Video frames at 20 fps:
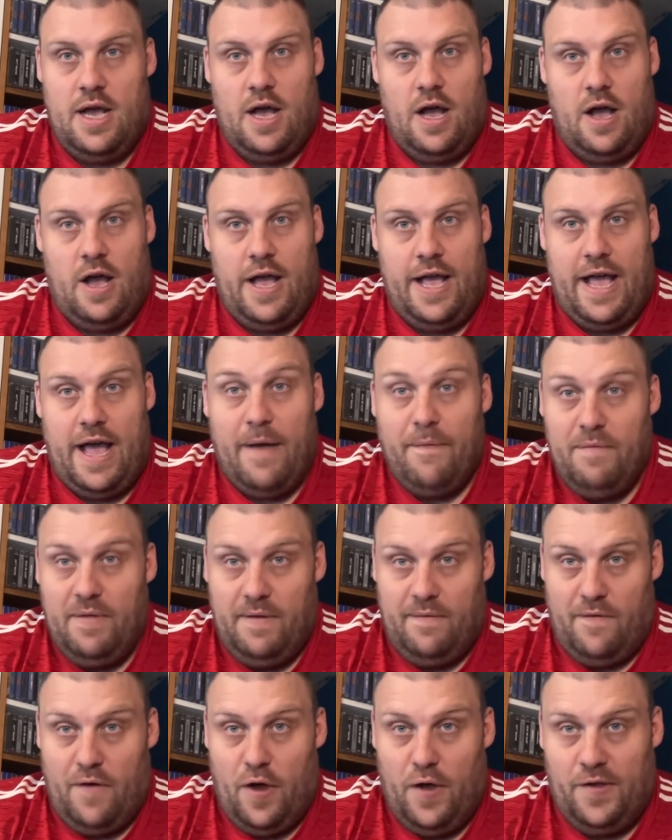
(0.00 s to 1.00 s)
I have the
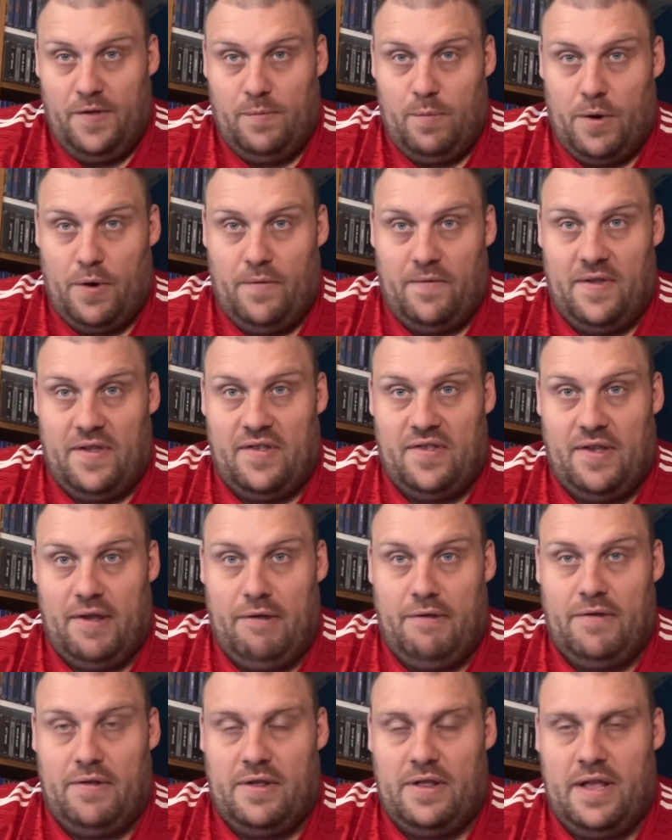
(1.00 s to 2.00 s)
first one of this
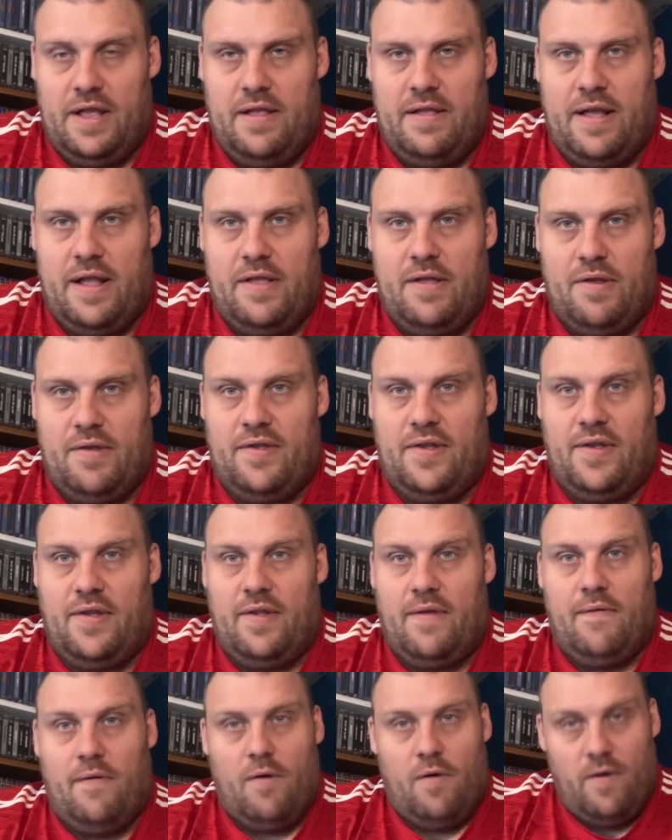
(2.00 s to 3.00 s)
series on the Nintendo
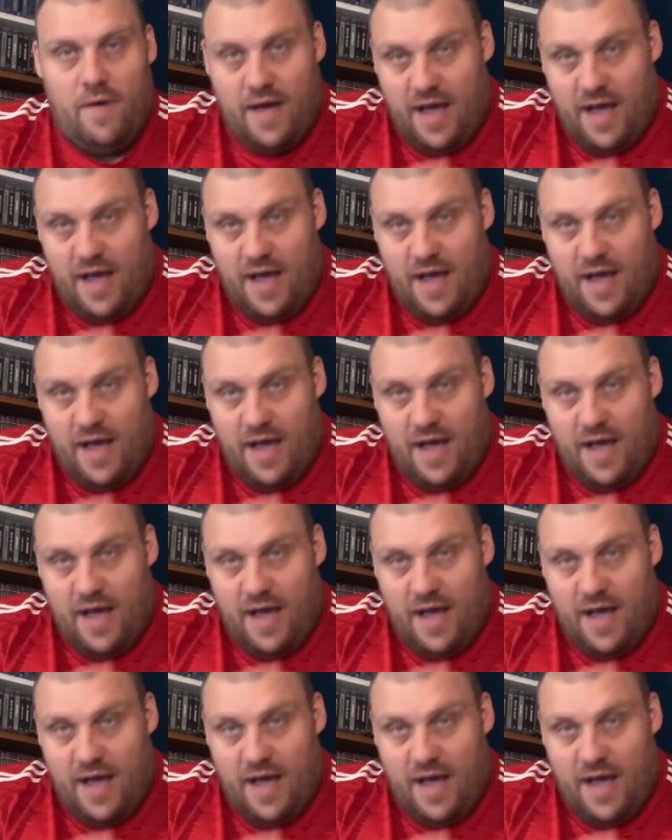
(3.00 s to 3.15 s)
64,